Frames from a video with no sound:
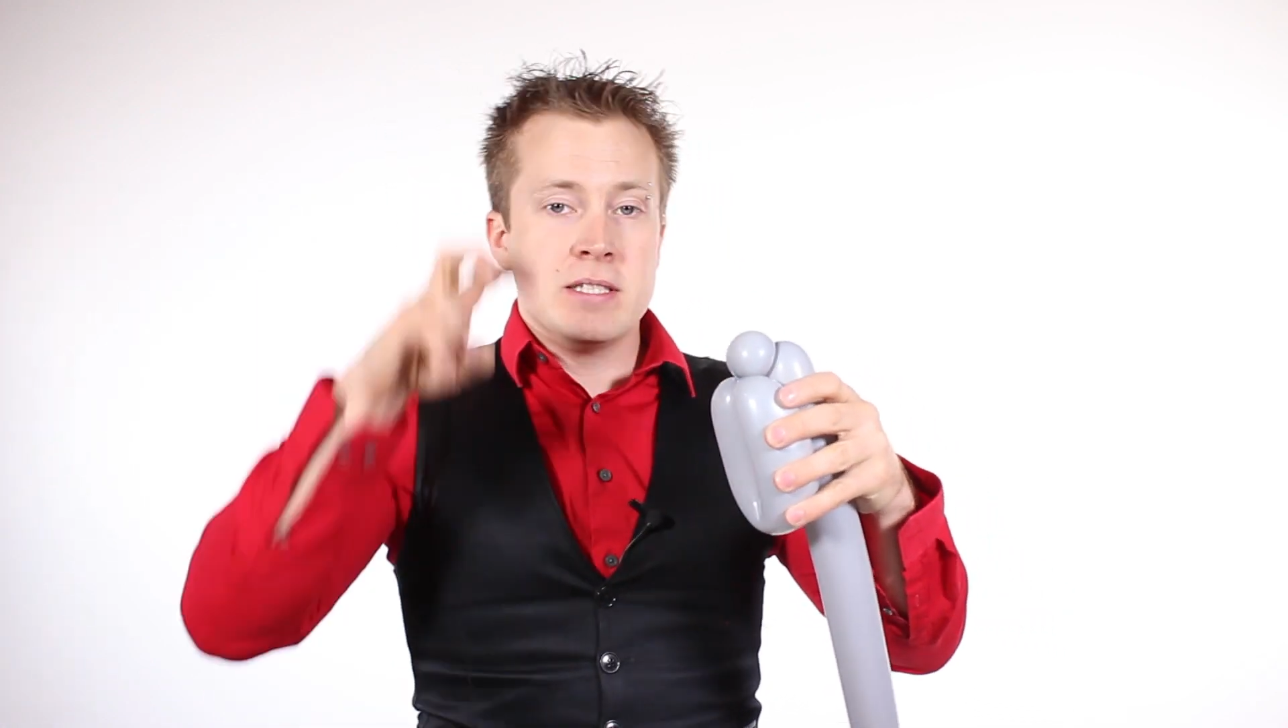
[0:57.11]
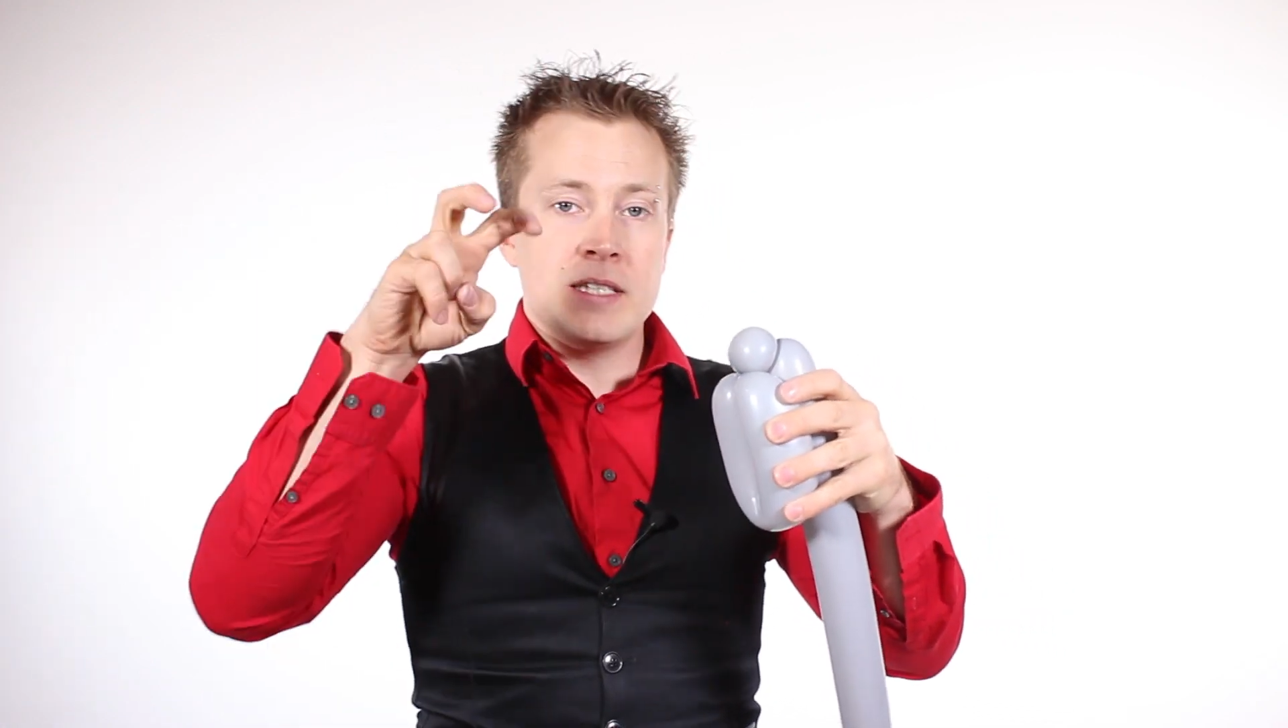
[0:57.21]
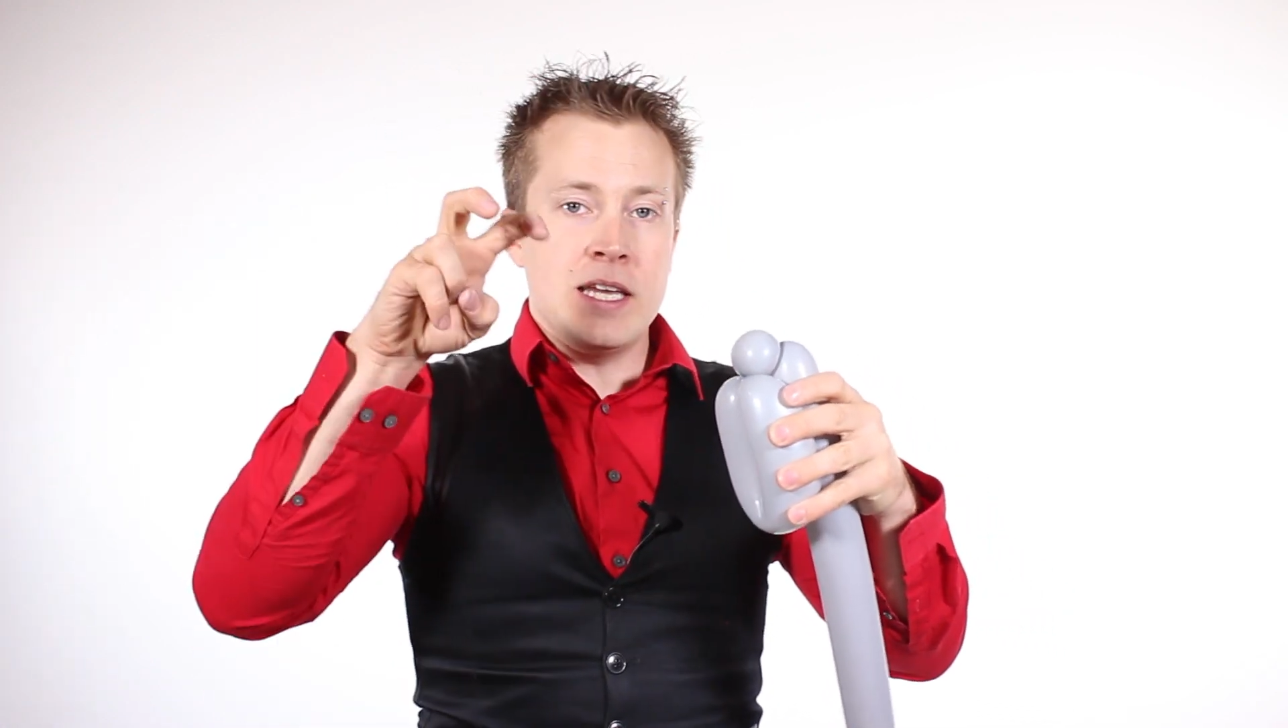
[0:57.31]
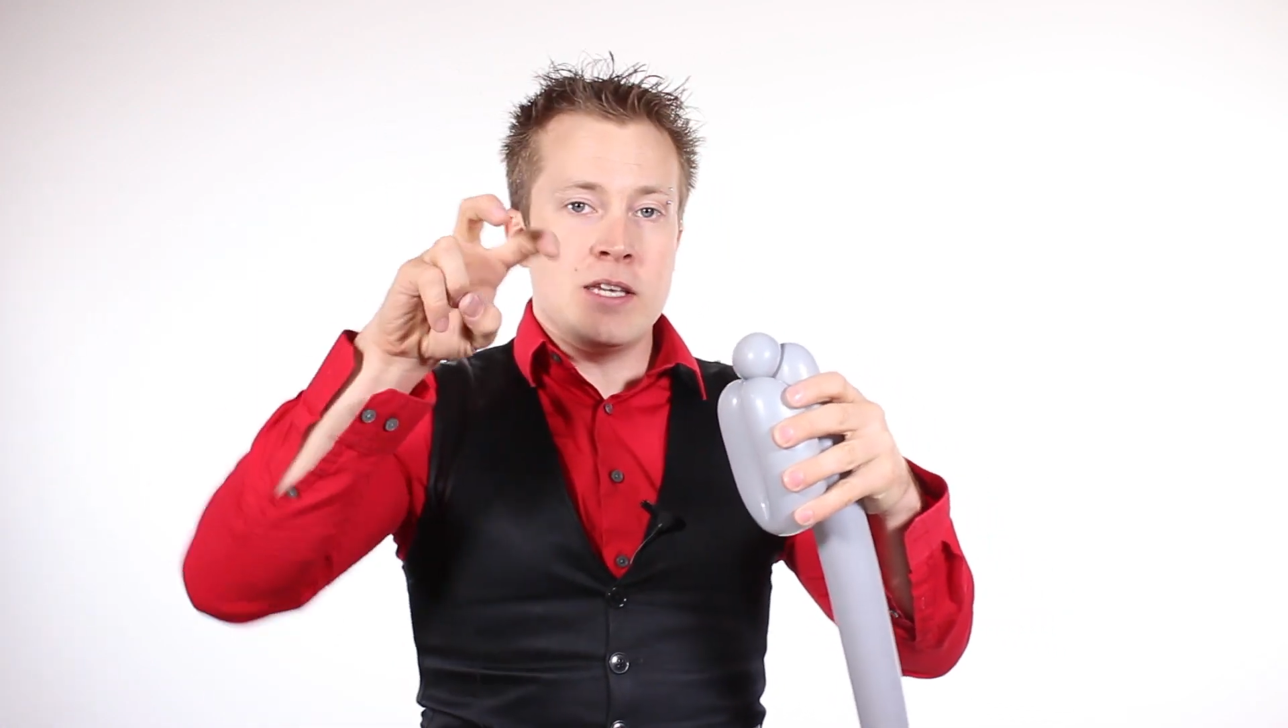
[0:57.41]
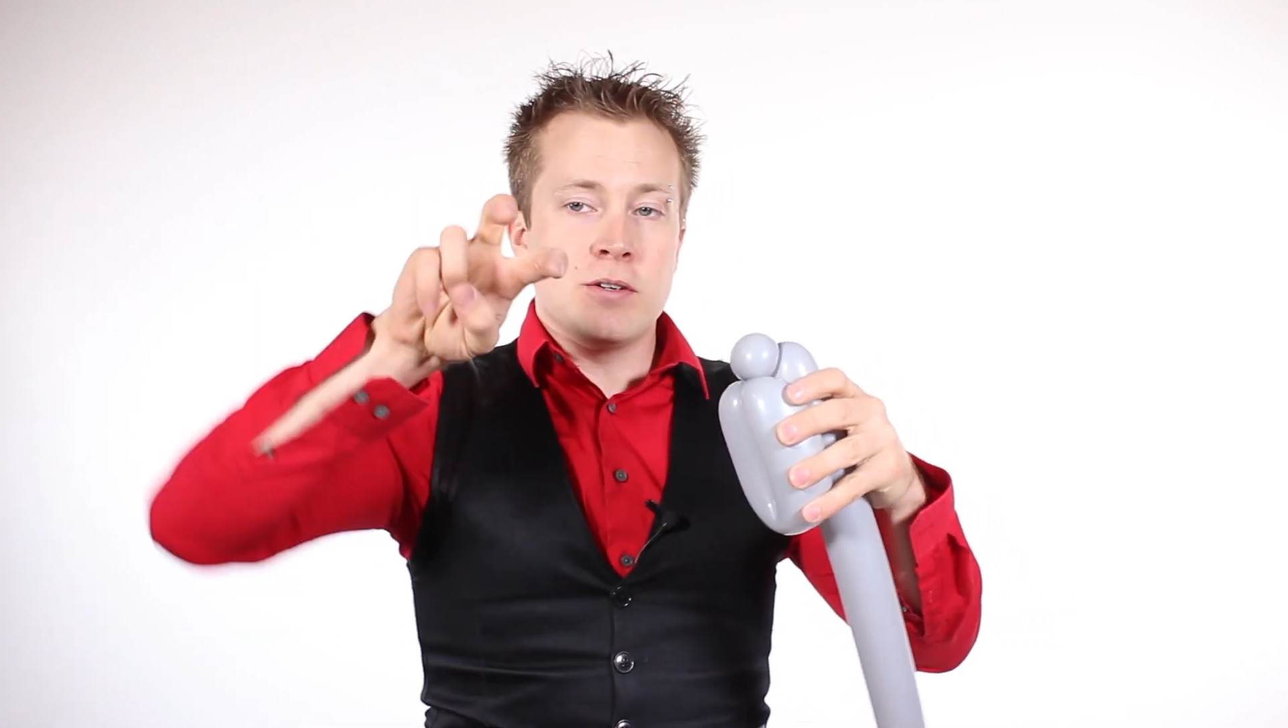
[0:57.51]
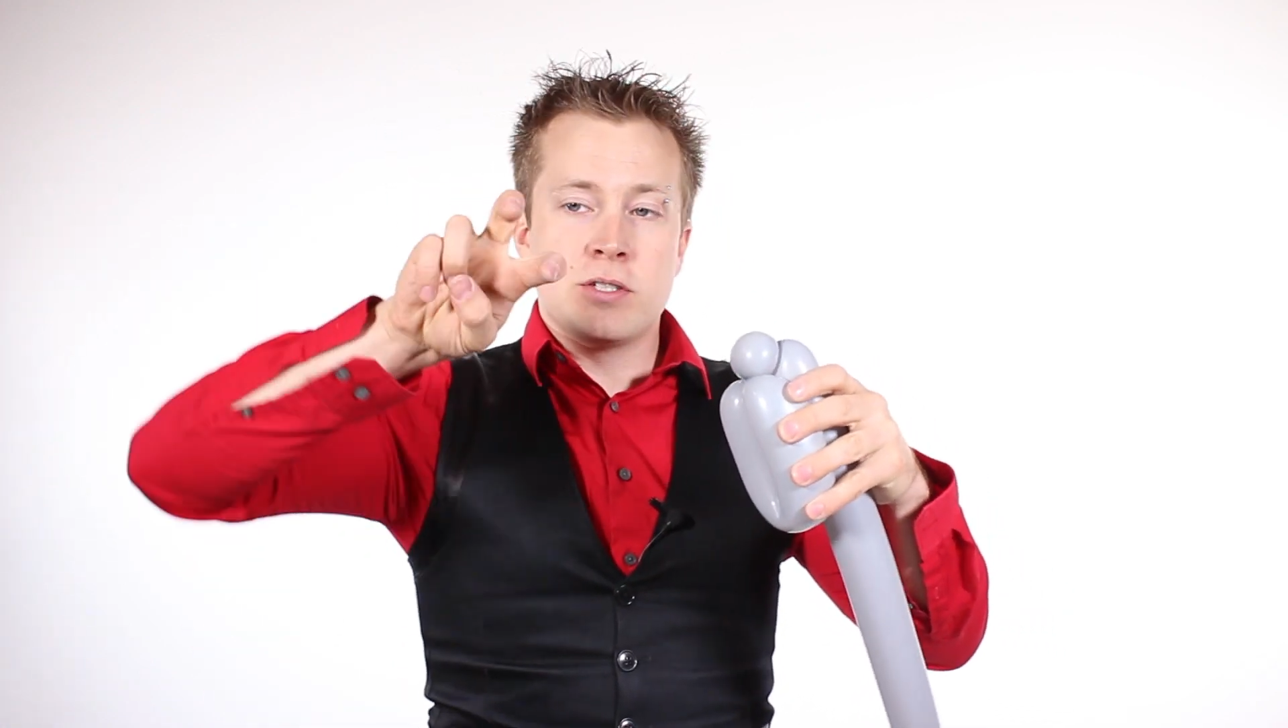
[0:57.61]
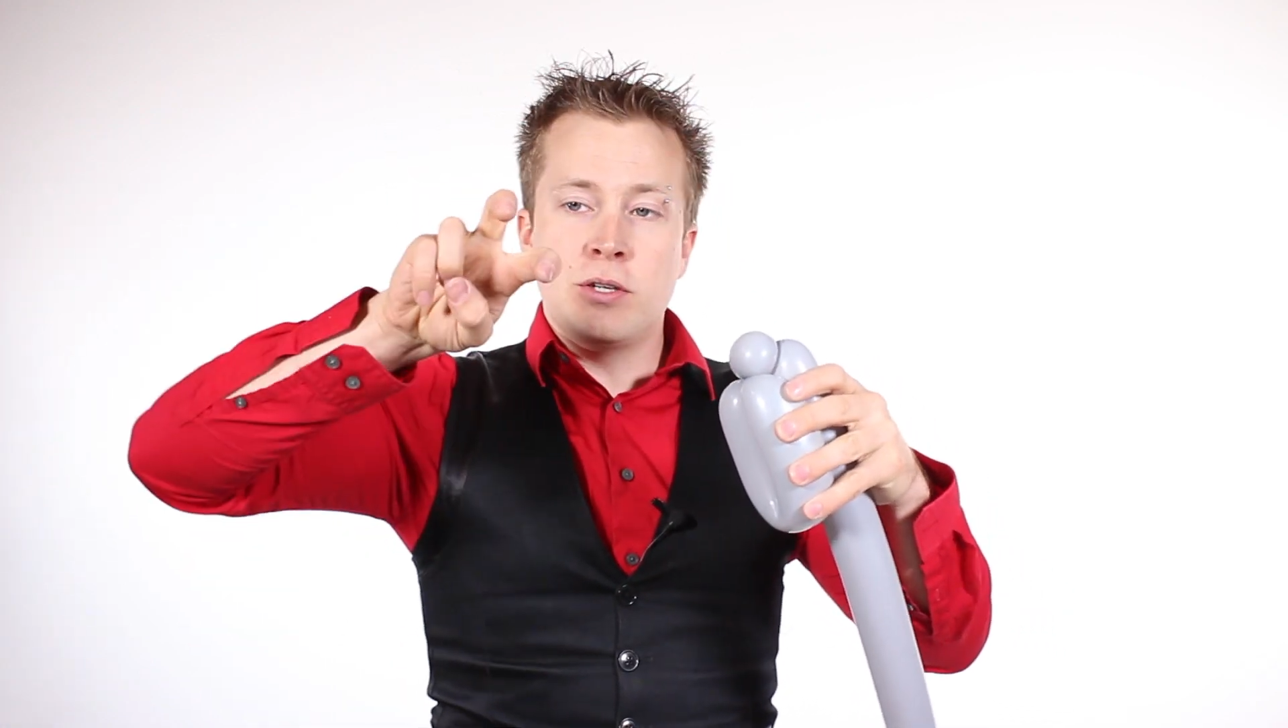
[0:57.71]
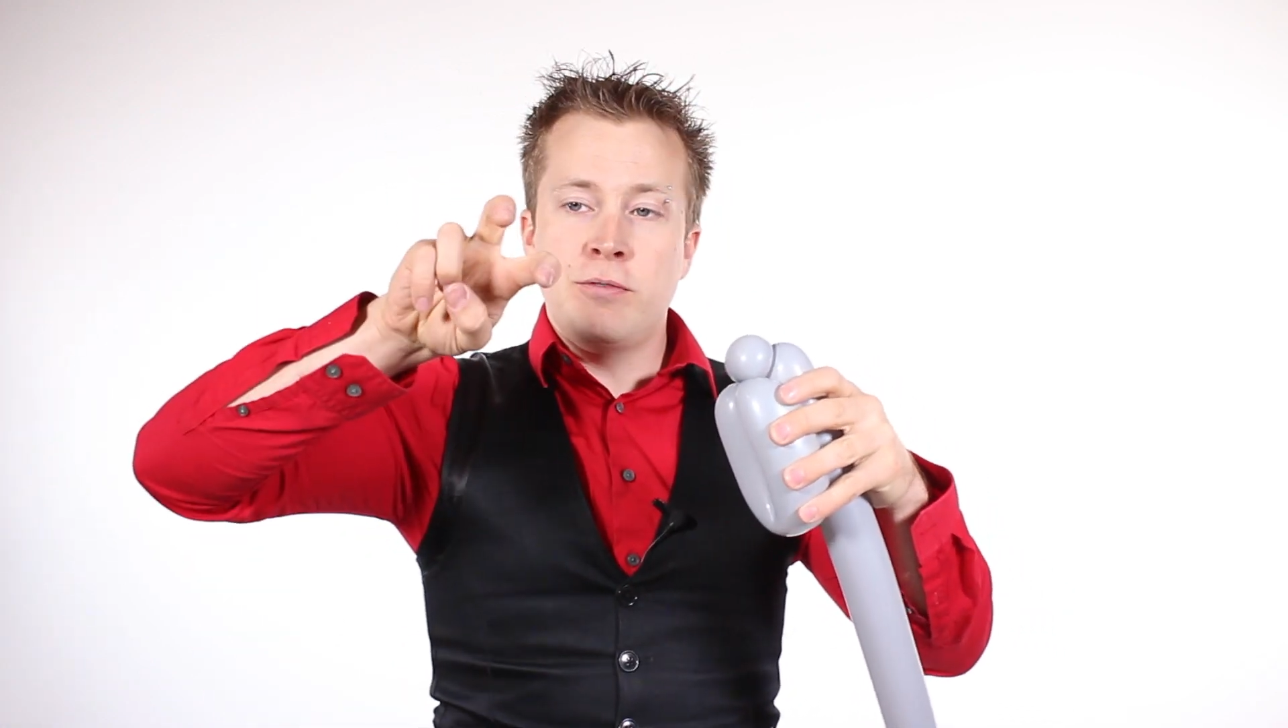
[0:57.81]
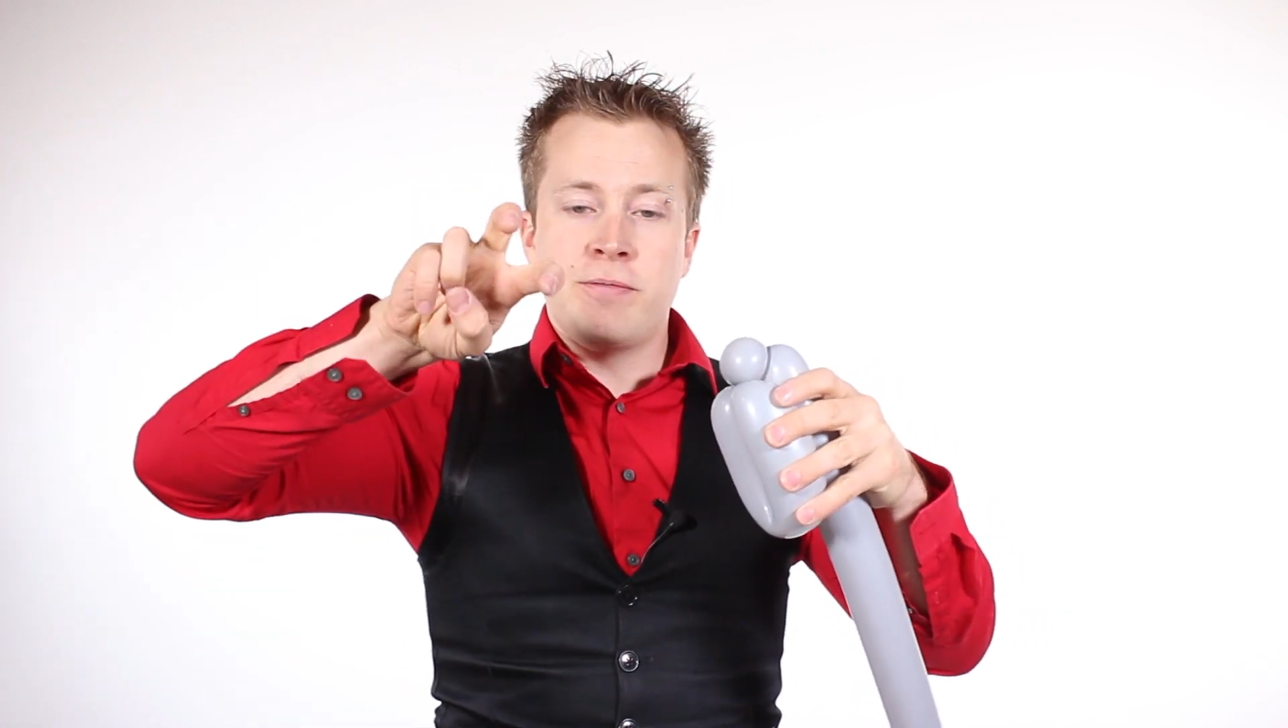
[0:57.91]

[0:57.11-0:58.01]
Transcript: take your two